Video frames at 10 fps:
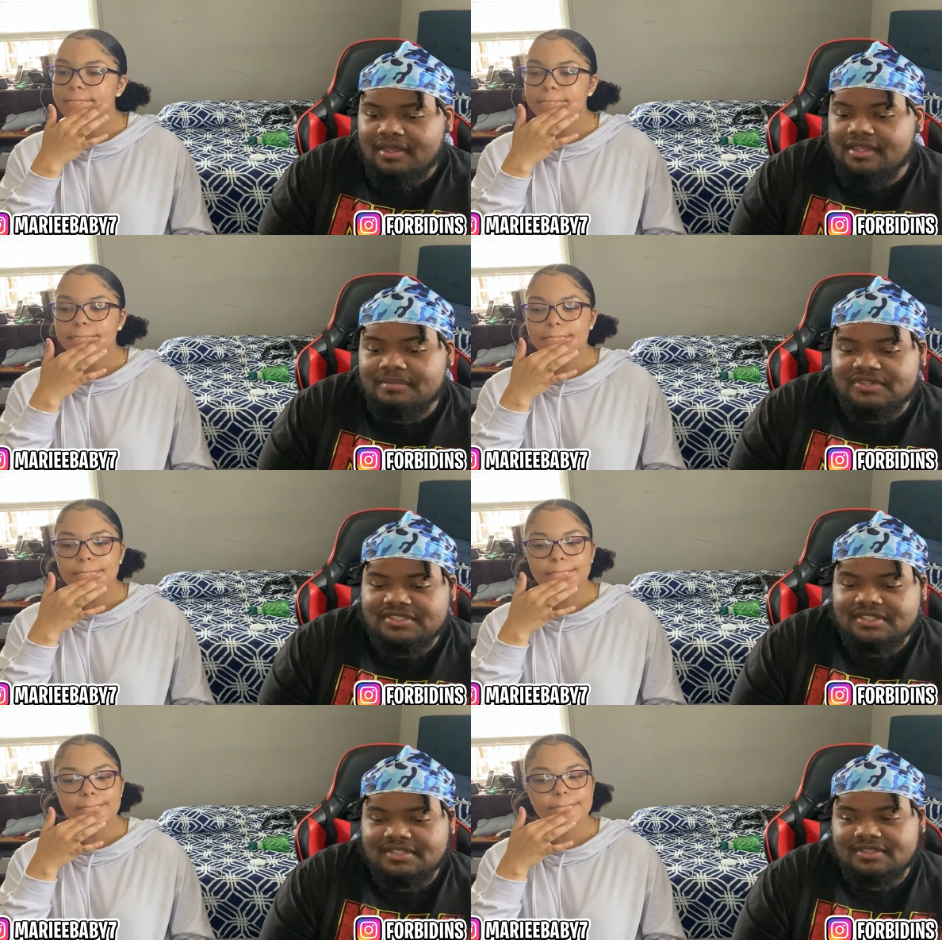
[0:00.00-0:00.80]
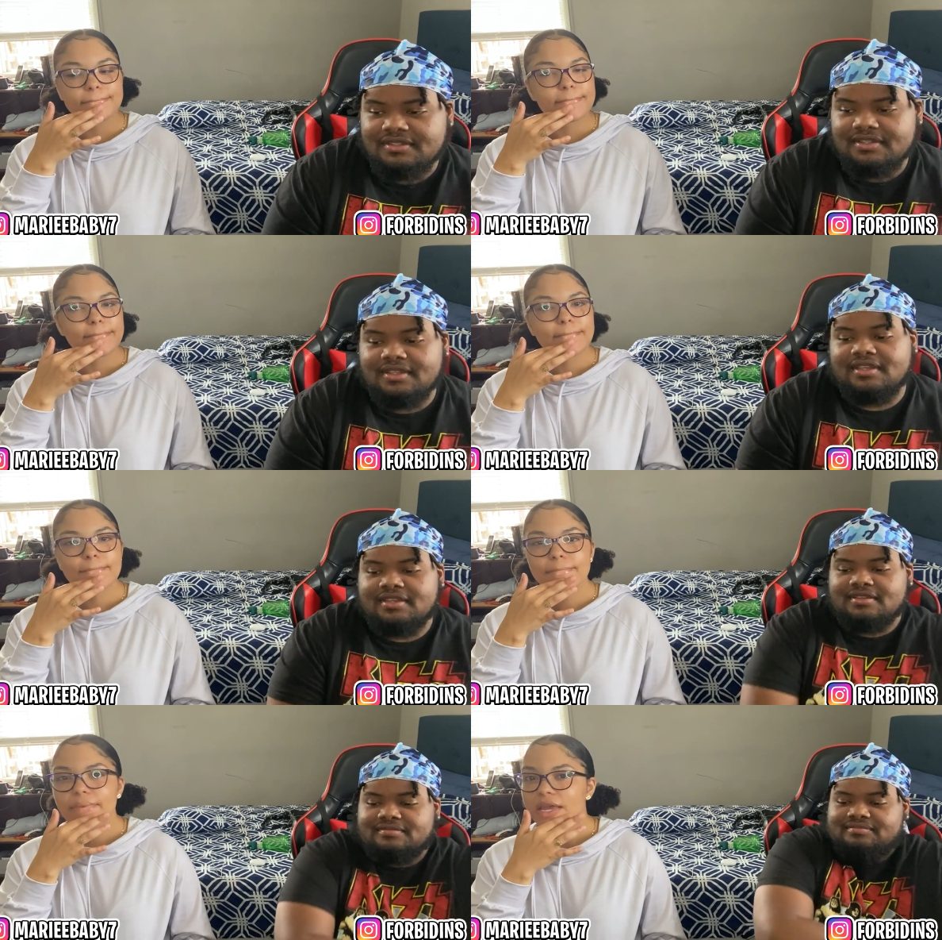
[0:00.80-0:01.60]
Speaker 1: And your boy Jay.
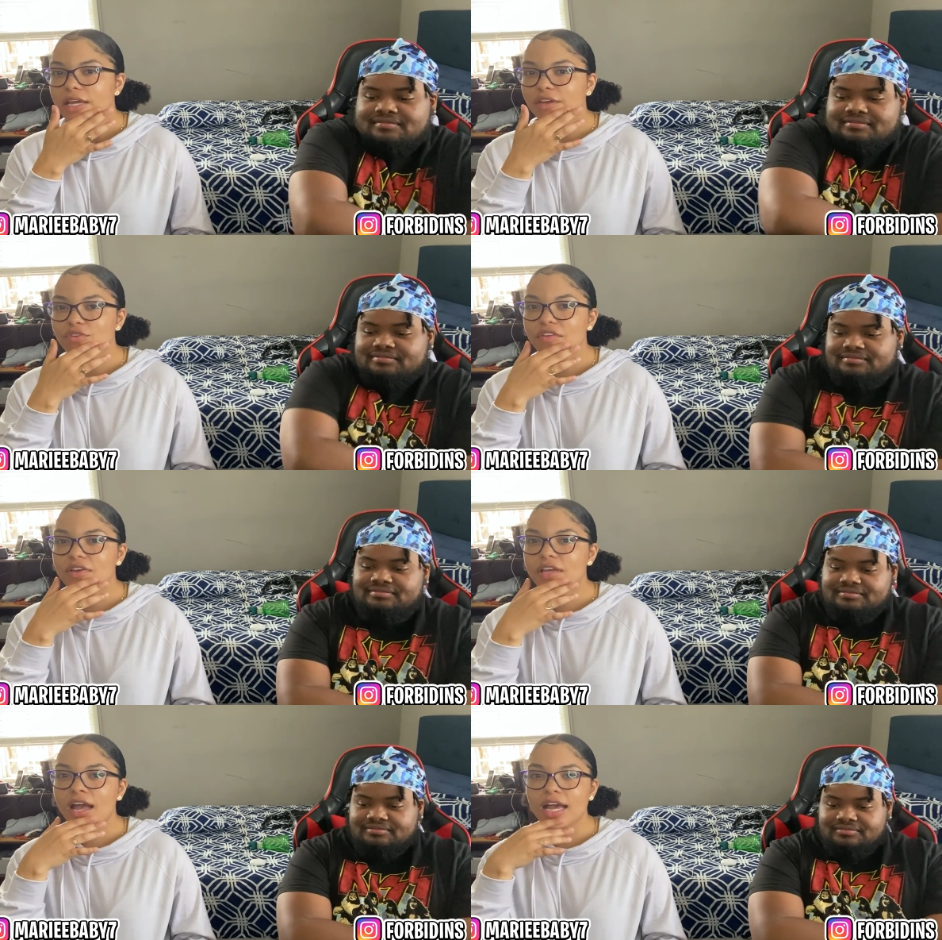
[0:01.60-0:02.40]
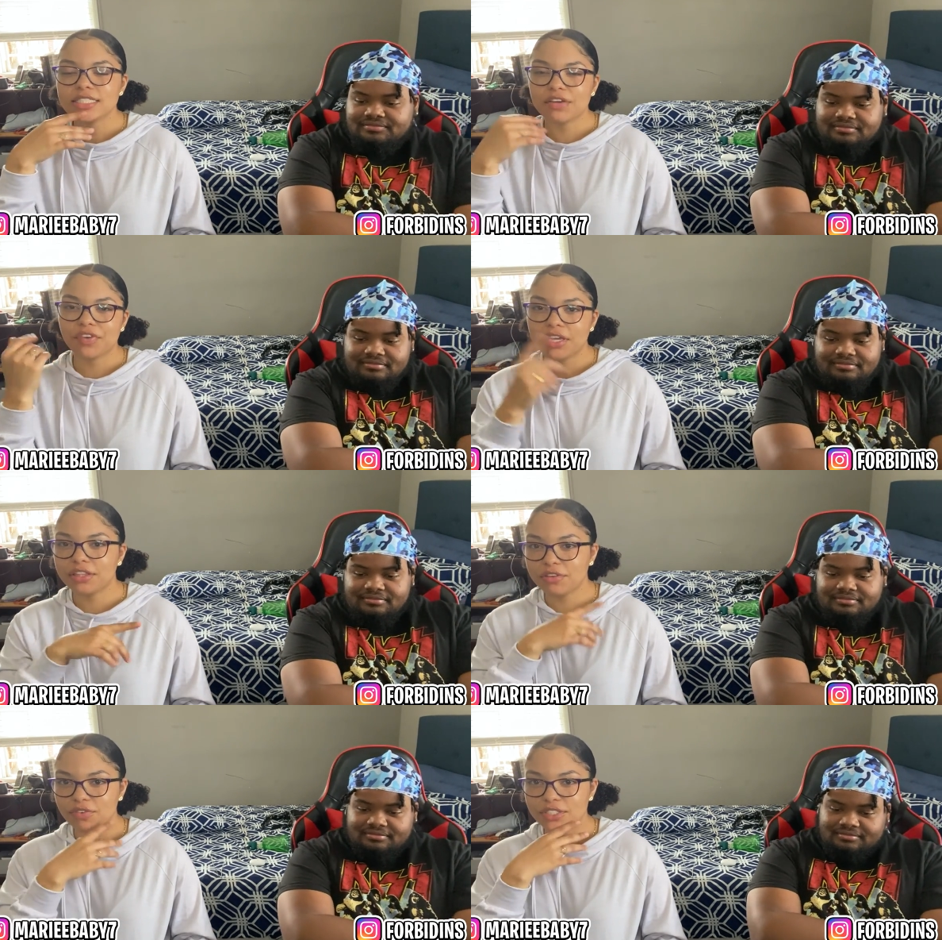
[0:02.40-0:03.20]
Speaker 2: If you guys have
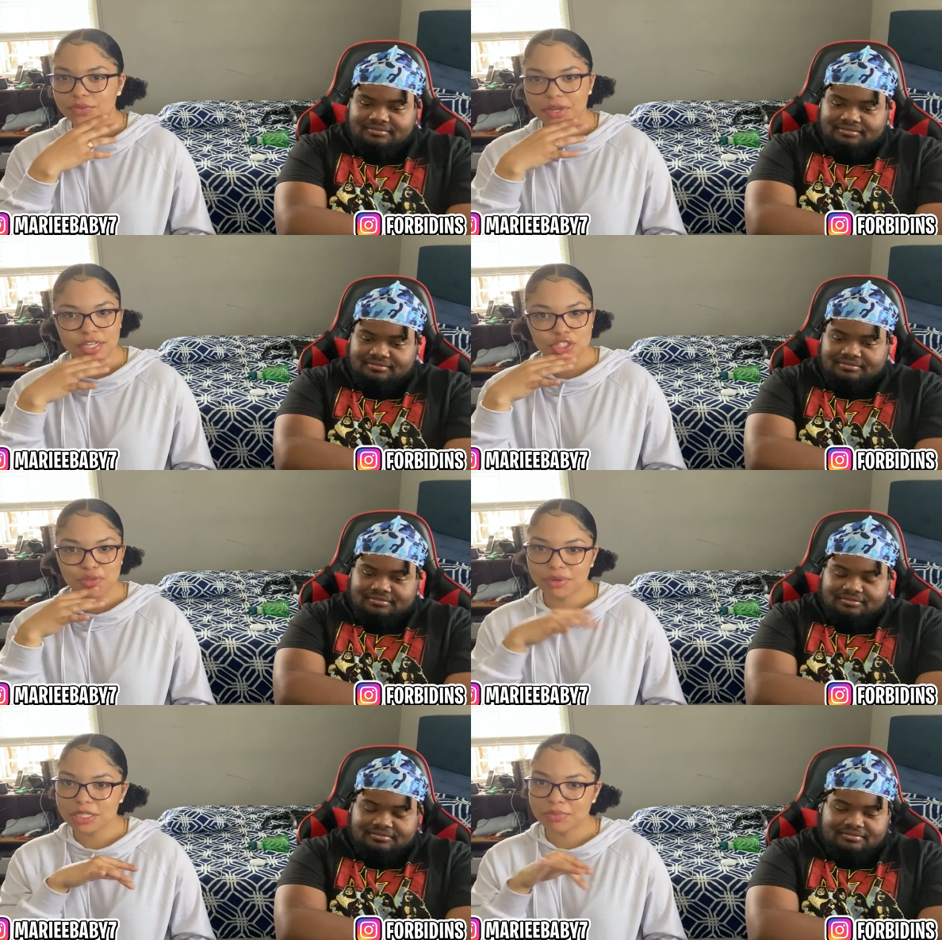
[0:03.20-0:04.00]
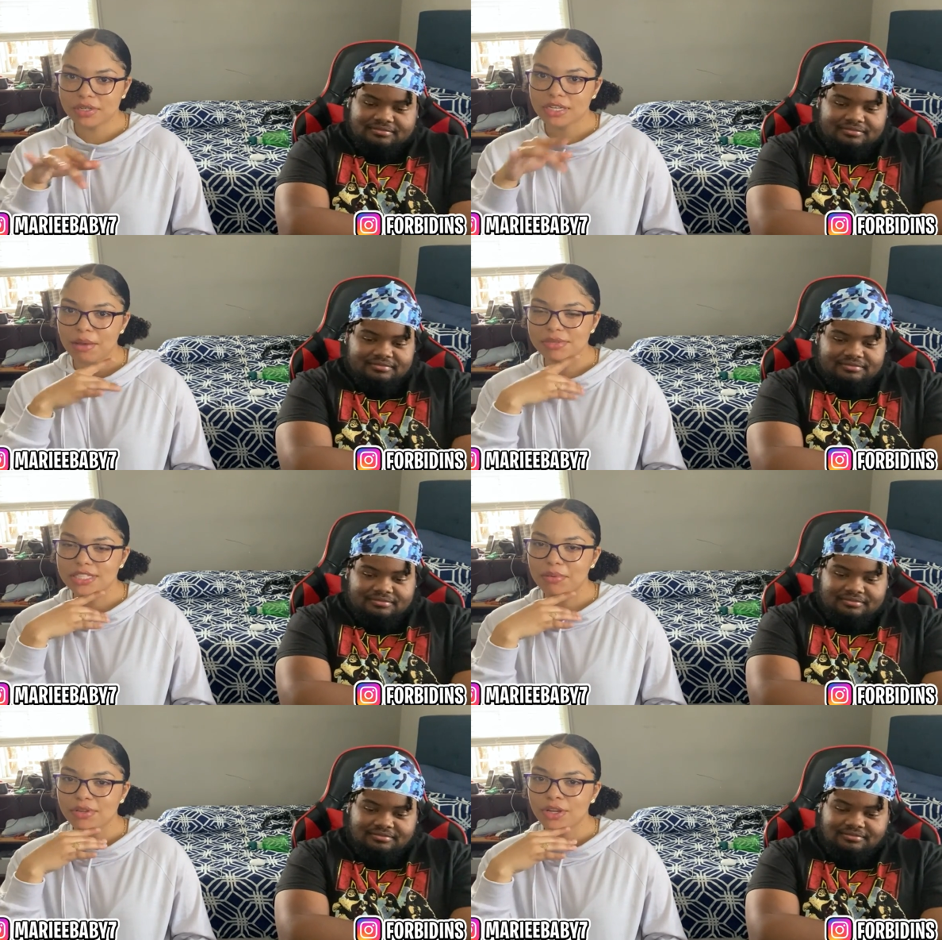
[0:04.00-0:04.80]
anything for us to react to, please put in the comments
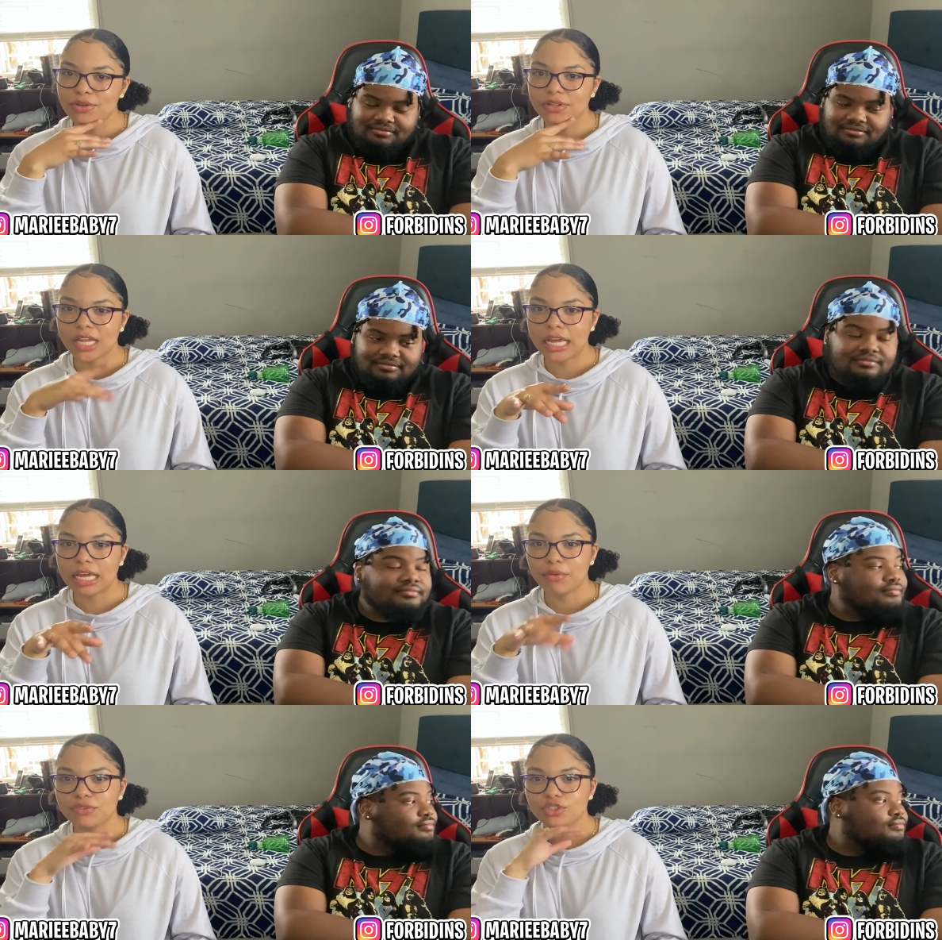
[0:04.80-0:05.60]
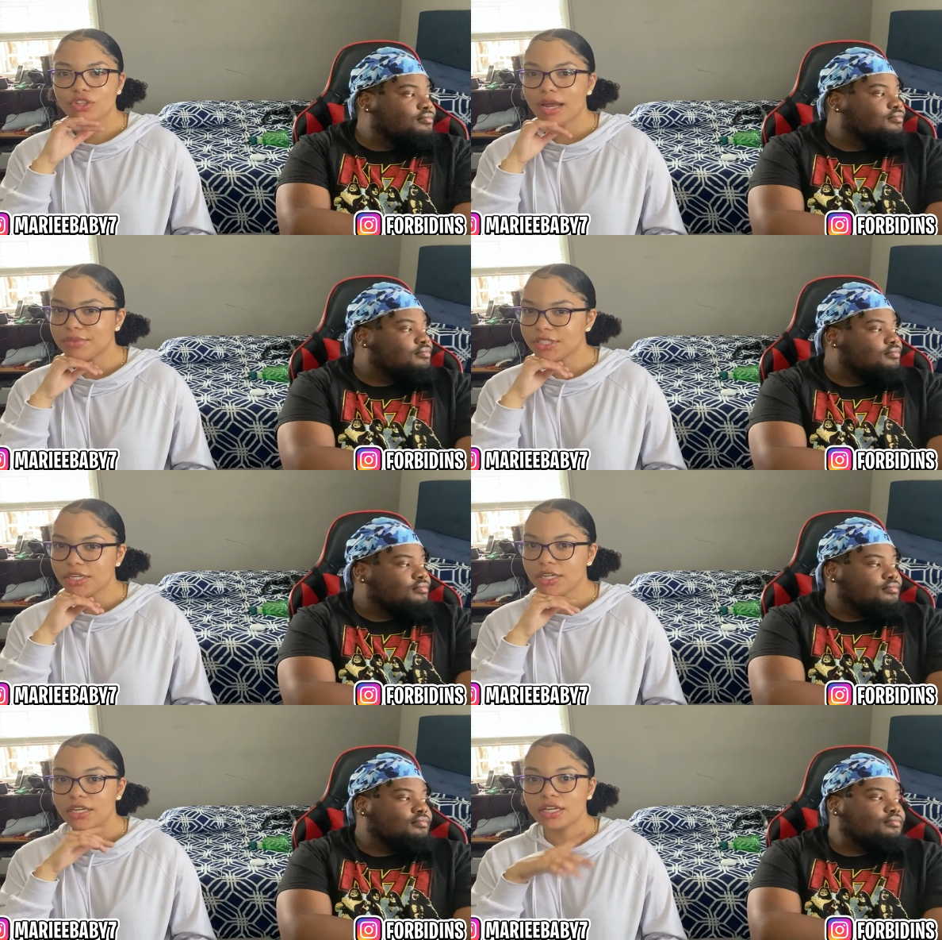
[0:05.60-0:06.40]
down below. Like, comment, subscribe,
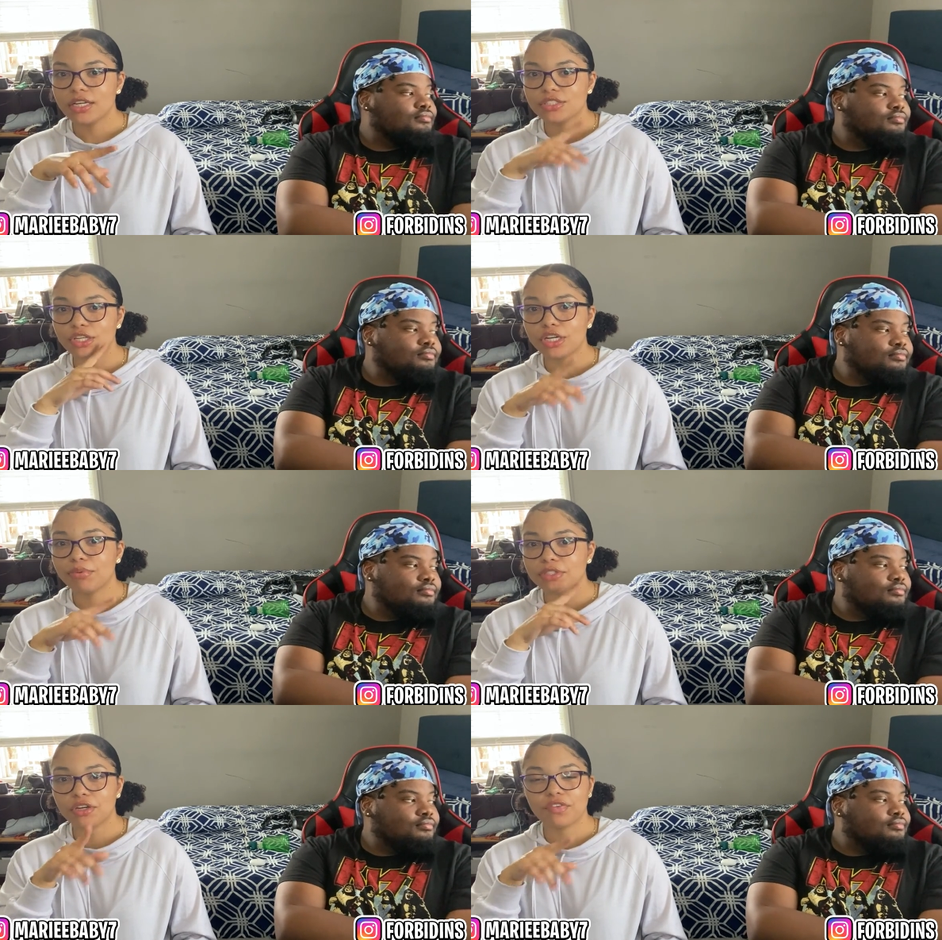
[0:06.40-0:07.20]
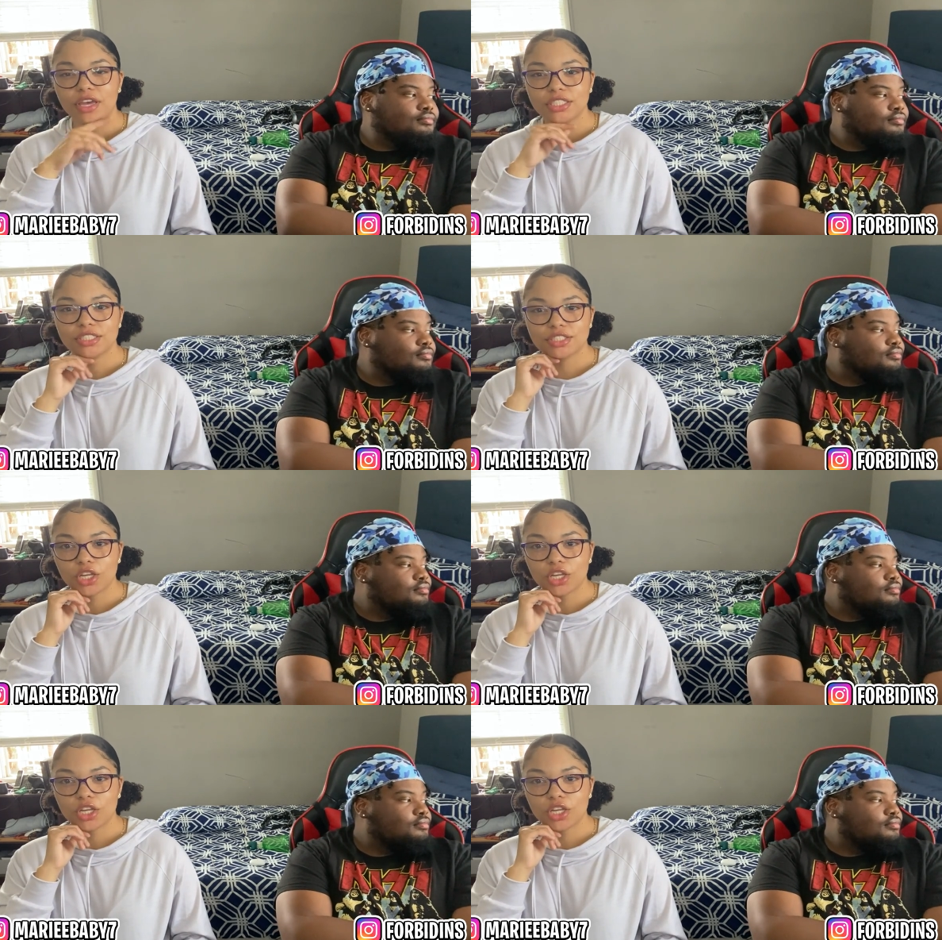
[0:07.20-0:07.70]
share. Turn on post notifications,